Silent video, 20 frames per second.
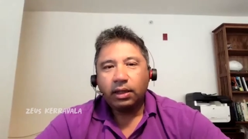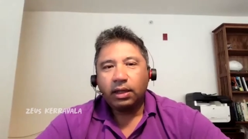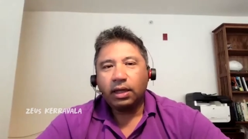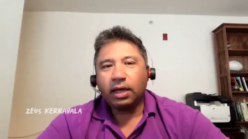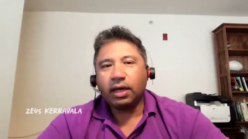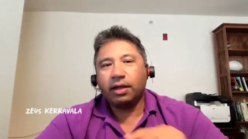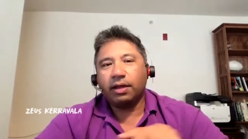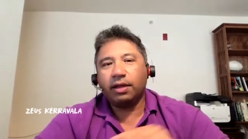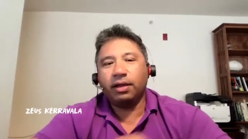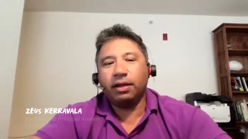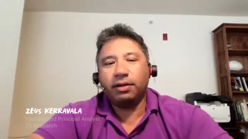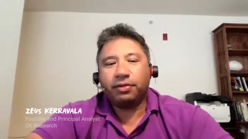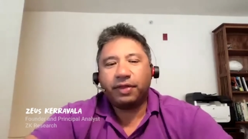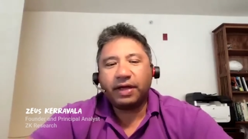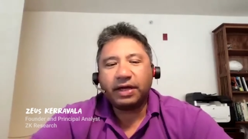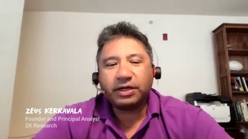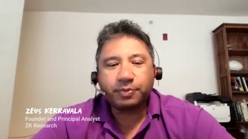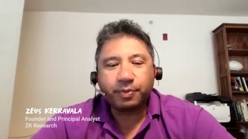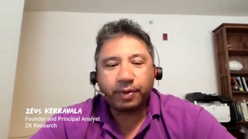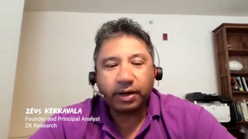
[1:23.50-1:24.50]
Yeah,
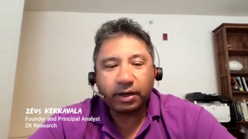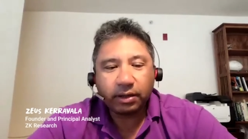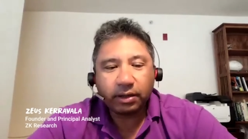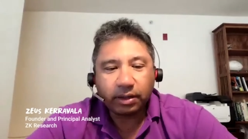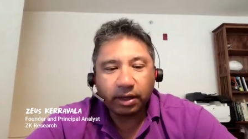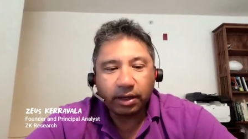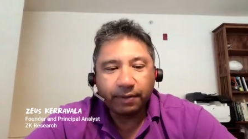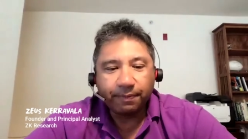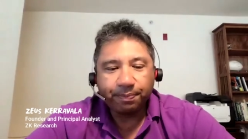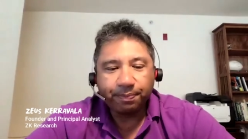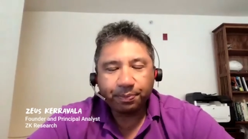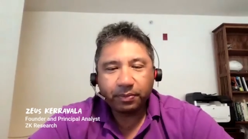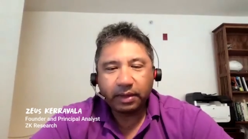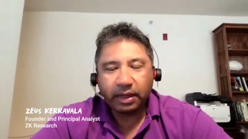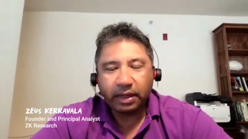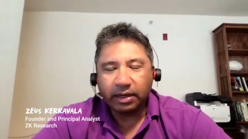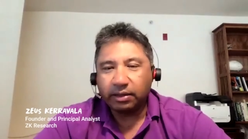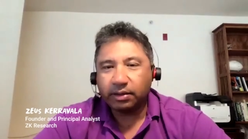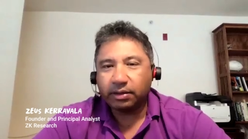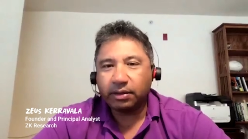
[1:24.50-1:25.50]
thanks, Brett.
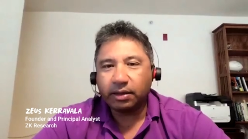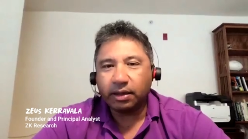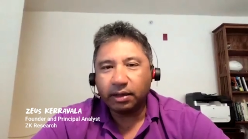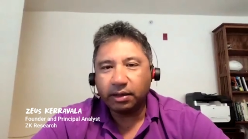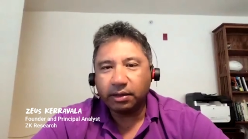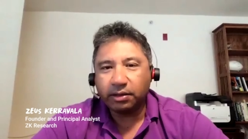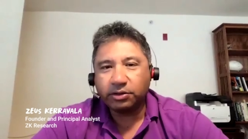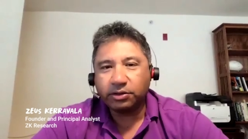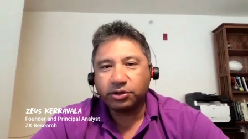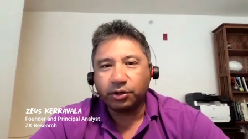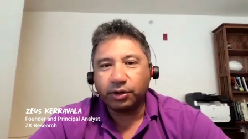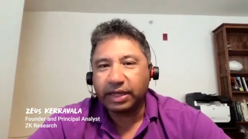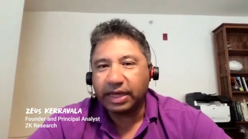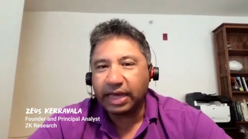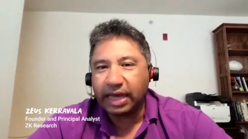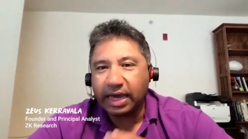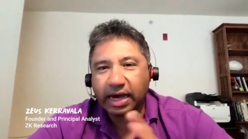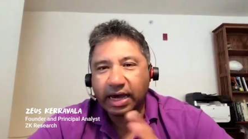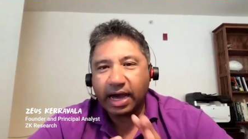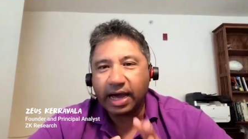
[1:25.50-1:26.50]

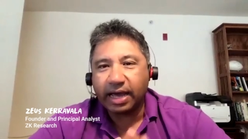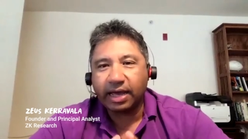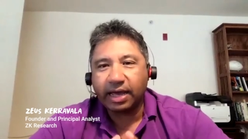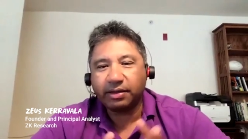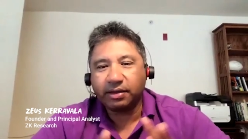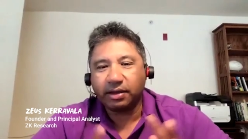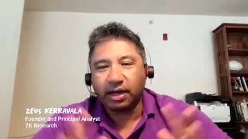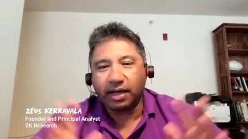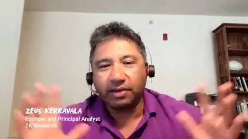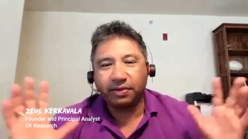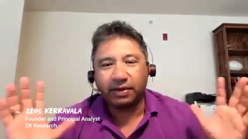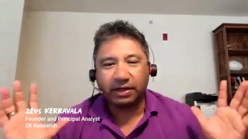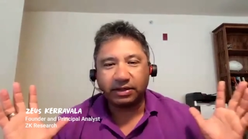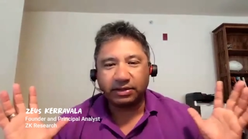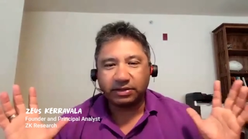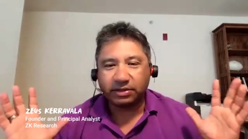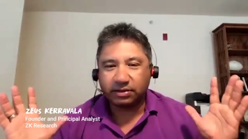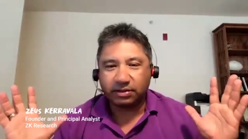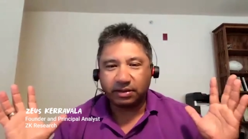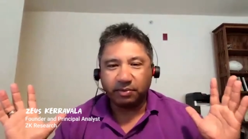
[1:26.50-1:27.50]
Certainly AI, I think,
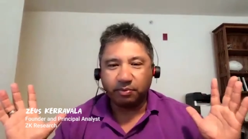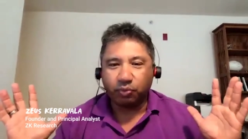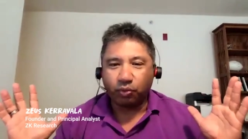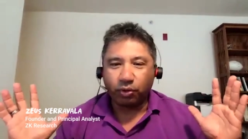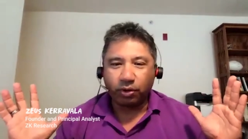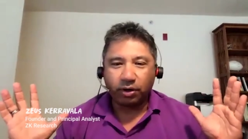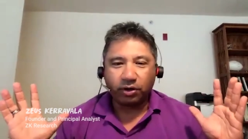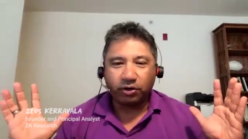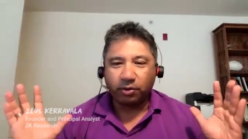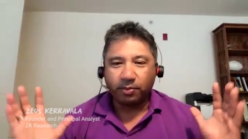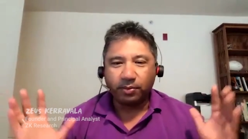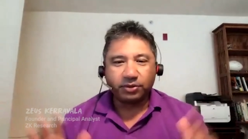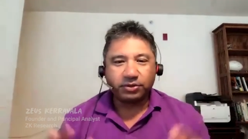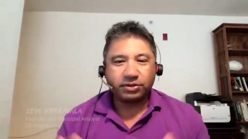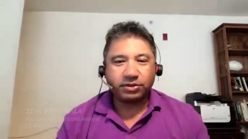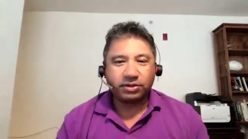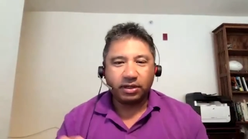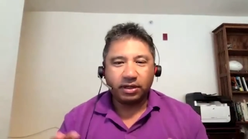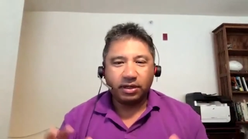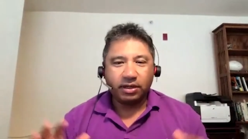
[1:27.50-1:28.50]
is important to
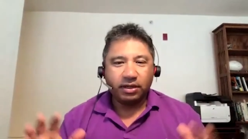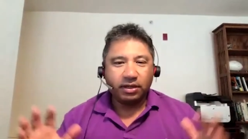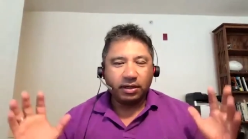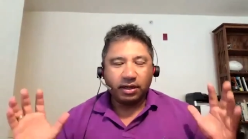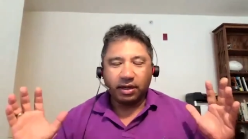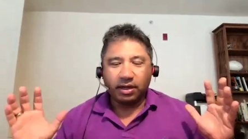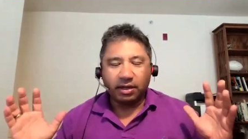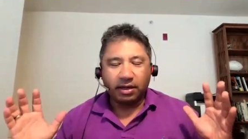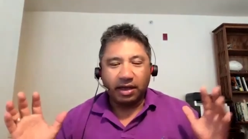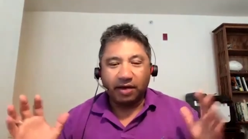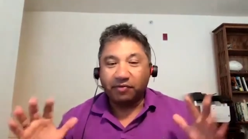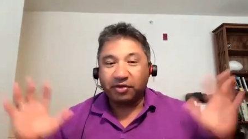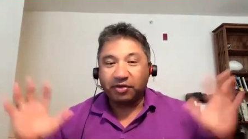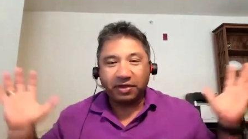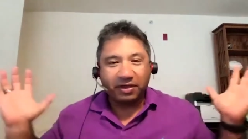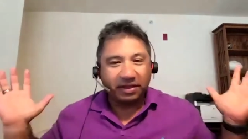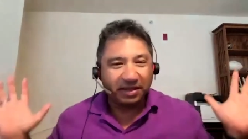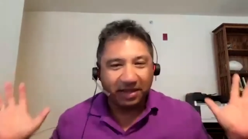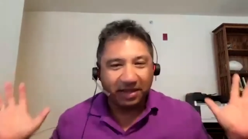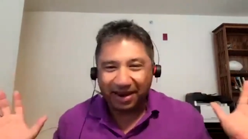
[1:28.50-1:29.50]
almost
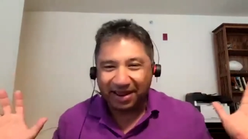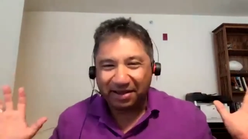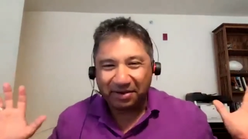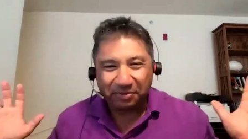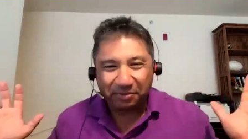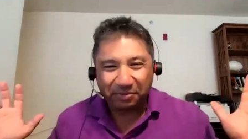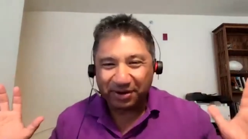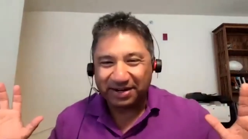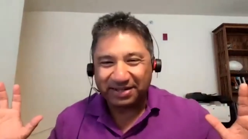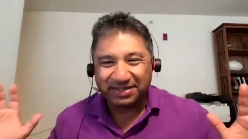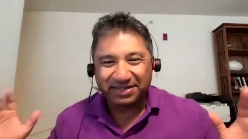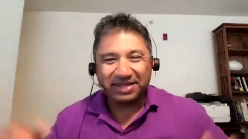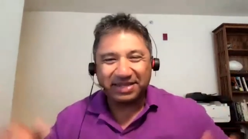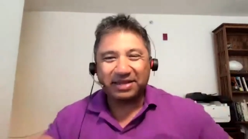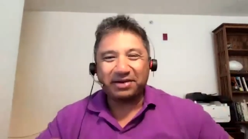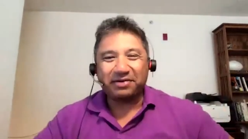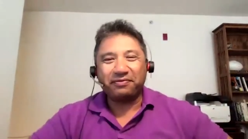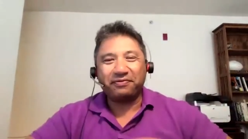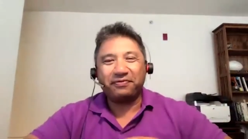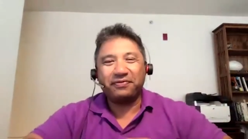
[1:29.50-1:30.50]
everything today. We're going to see
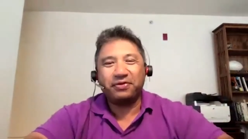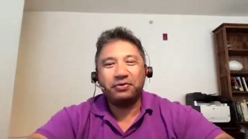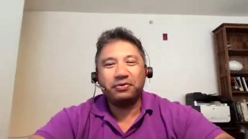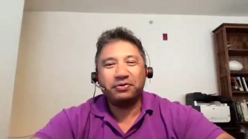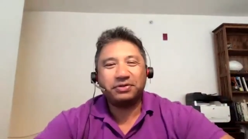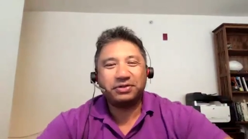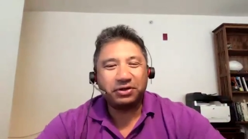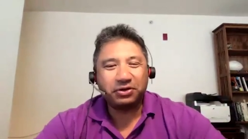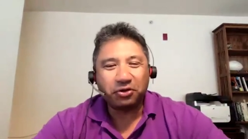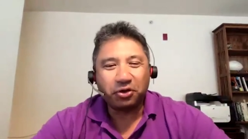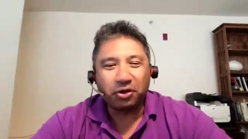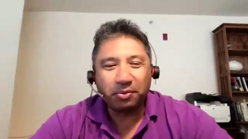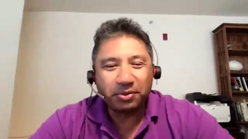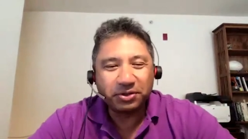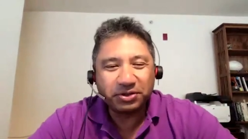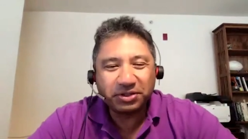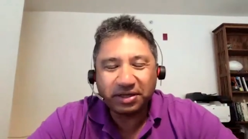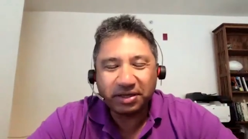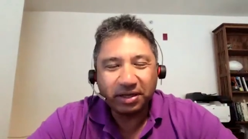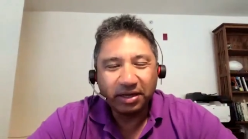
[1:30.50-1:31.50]
it infused into
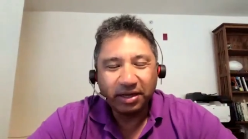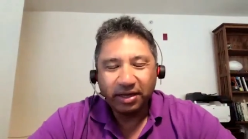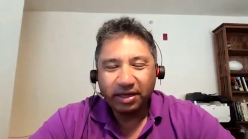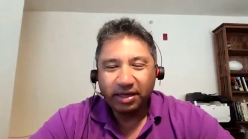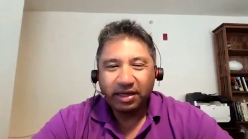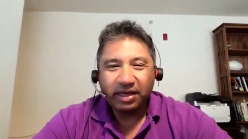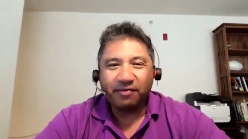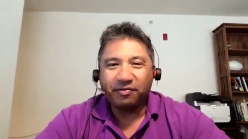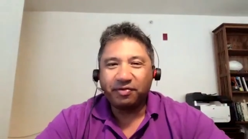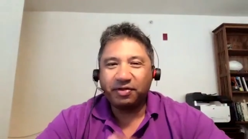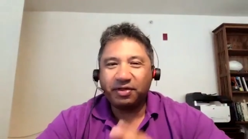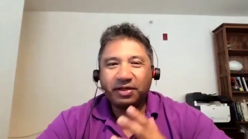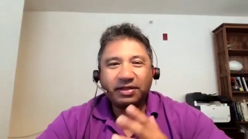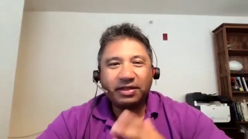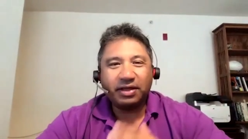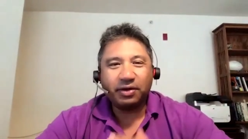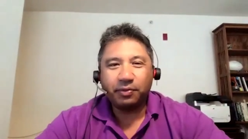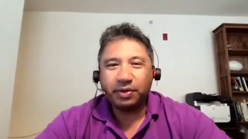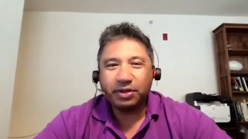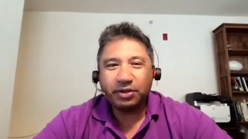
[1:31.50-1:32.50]
almost everything
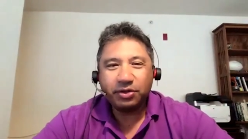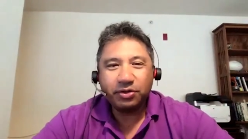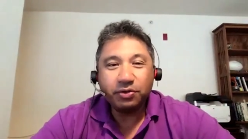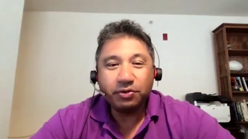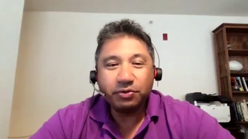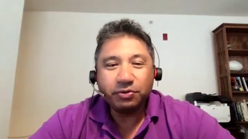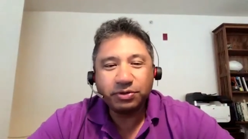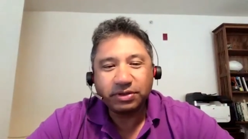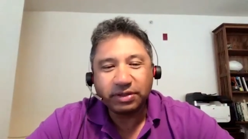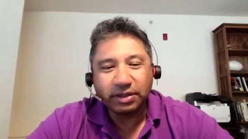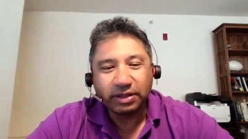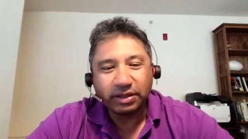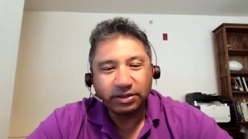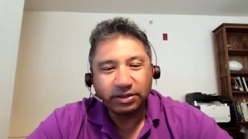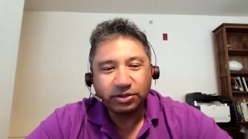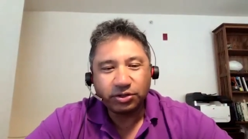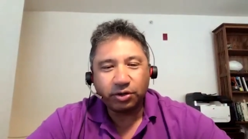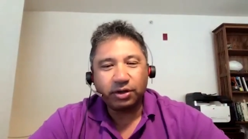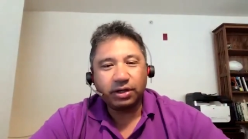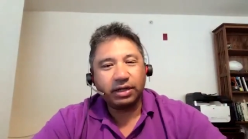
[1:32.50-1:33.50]
that we use, and
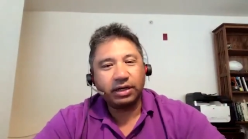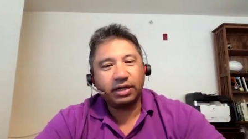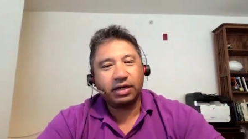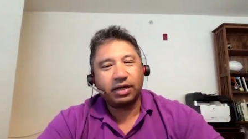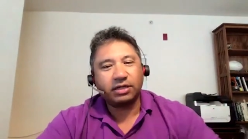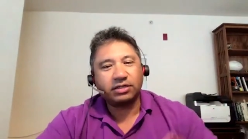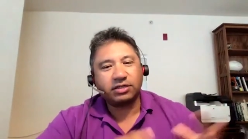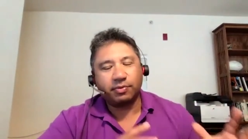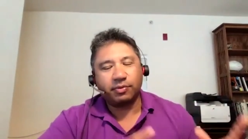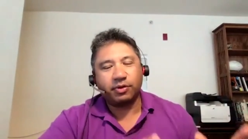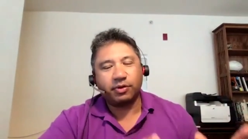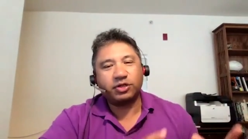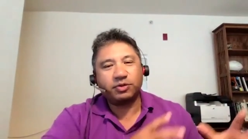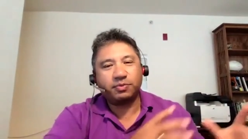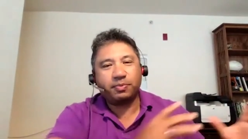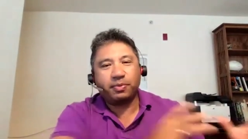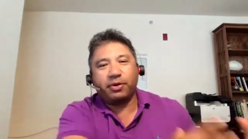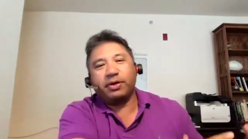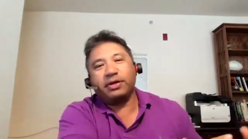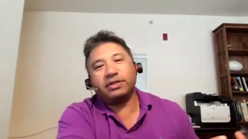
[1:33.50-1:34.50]
certainly customer
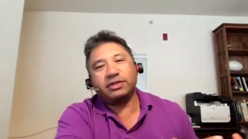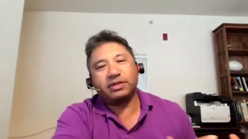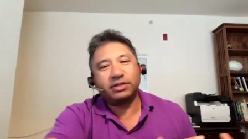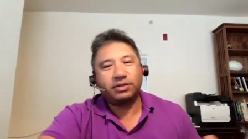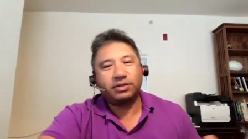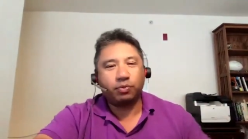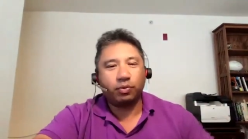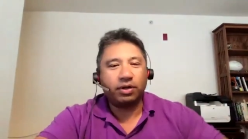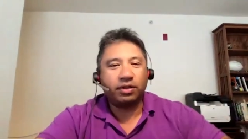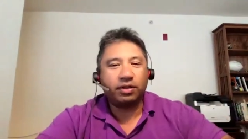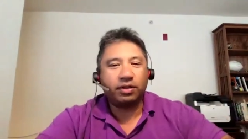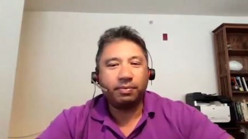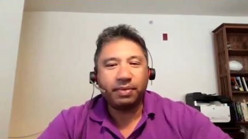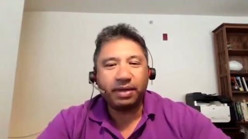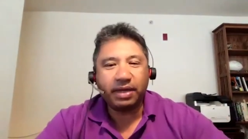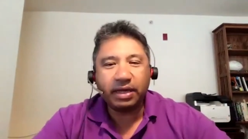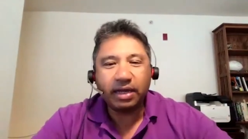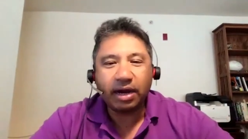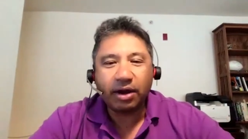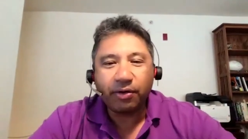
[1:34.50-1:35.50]
experience is one of the
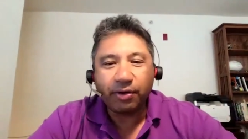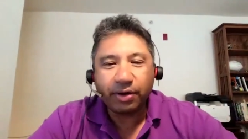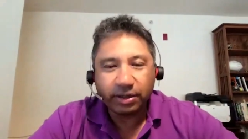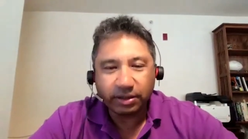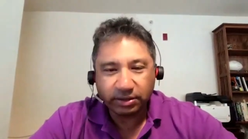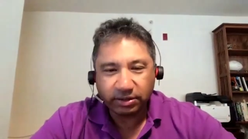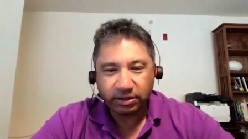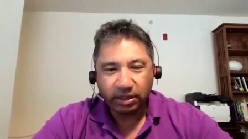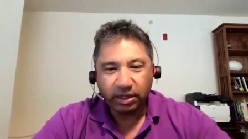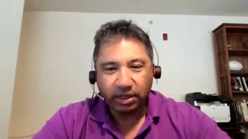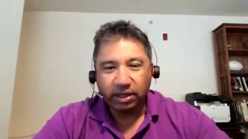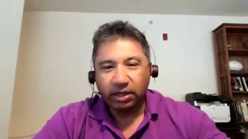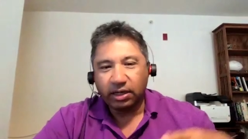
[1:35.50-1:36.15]
big areas